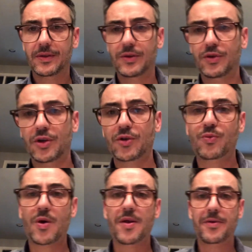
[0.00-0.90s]
just
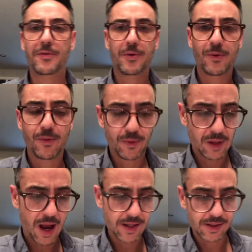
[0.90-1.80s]
run through
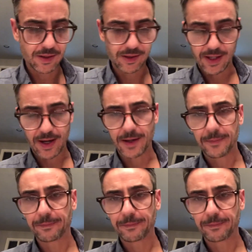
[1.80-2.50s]
licensing.